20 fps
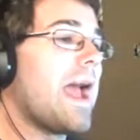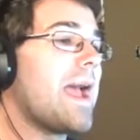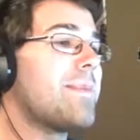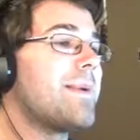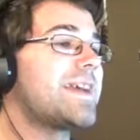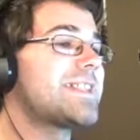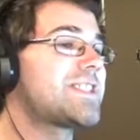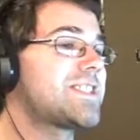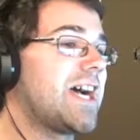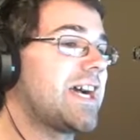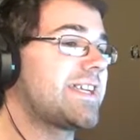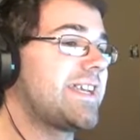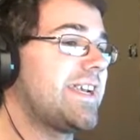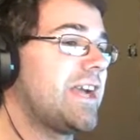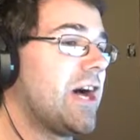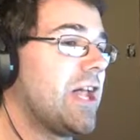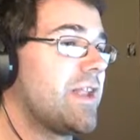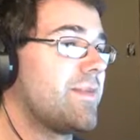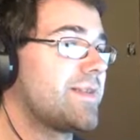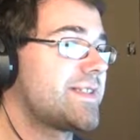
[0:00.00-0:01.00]
am I sucking
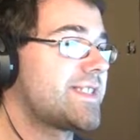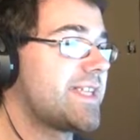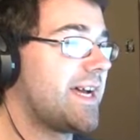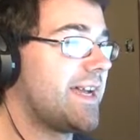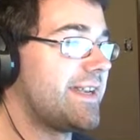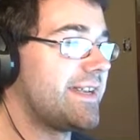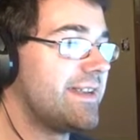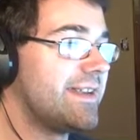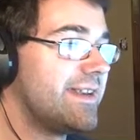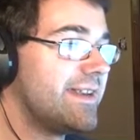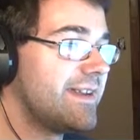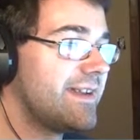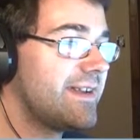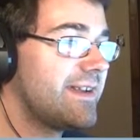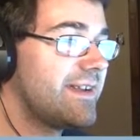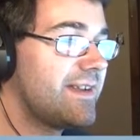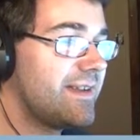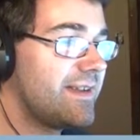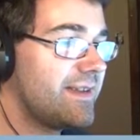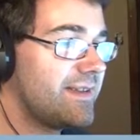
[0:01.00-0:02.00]
all of a sudden?
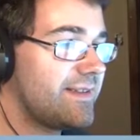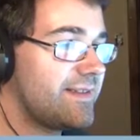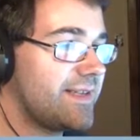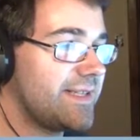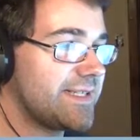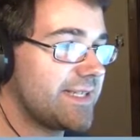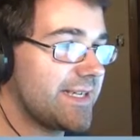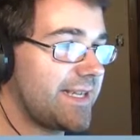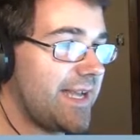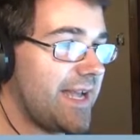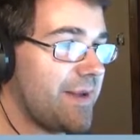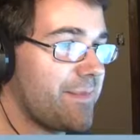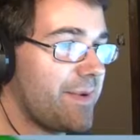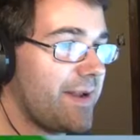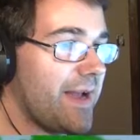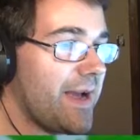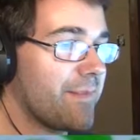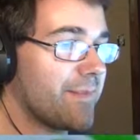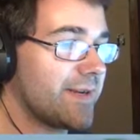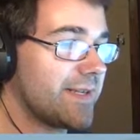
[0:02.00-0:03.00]
He's gonna hit
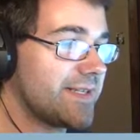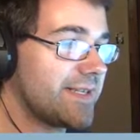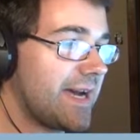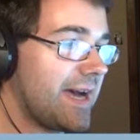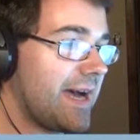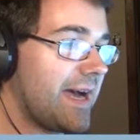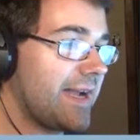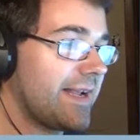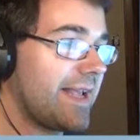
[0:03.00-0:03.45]
me. I'm gonna die.